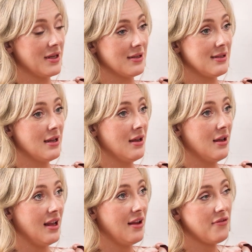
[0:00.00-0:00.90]
Because
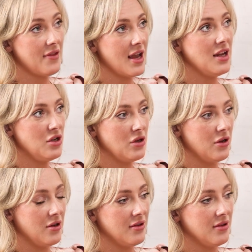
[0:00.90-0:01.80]
if they
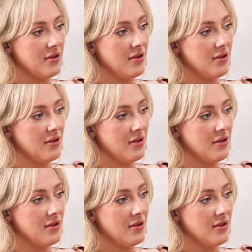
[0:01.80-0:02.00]
knew